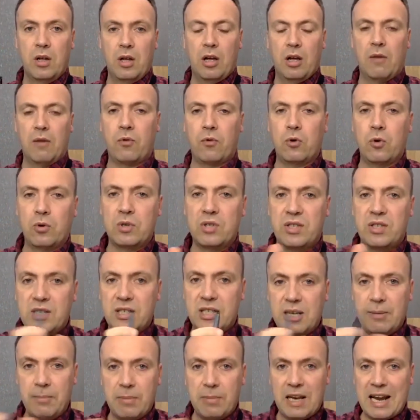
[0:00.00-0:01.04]
Of course, the
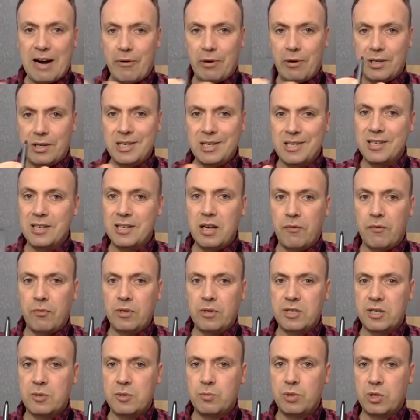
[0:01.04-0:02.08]
similarities and
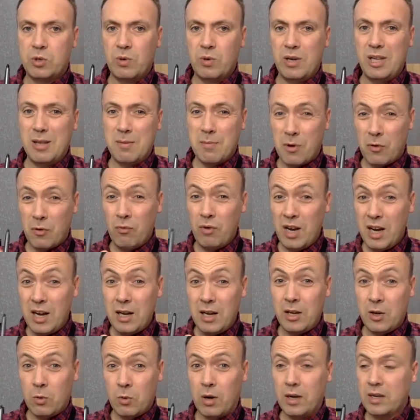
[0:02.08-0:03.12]
differences between them are really
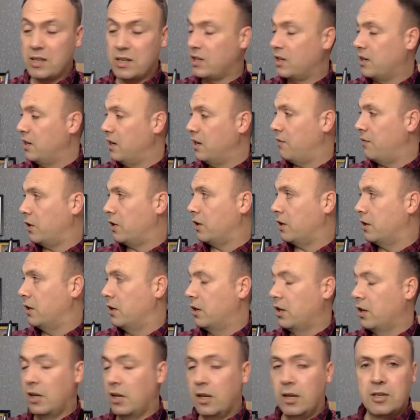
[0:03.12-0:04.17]
quite significant.
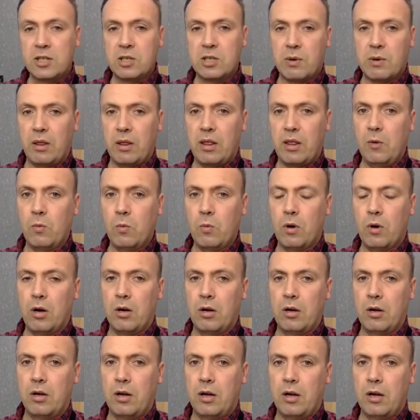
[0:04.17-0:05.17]
So I think what